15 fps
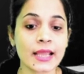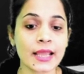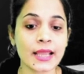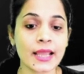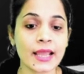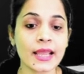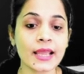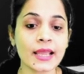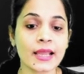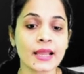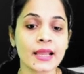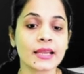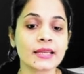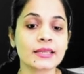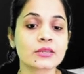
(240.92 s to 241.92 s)
A,
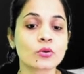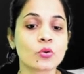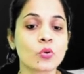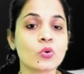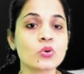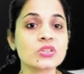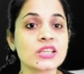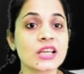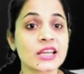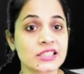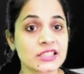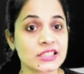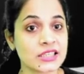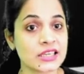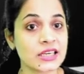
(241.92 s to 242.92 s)
it goes
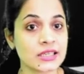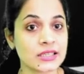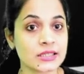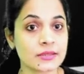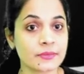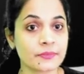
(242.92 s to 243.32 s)
extinct.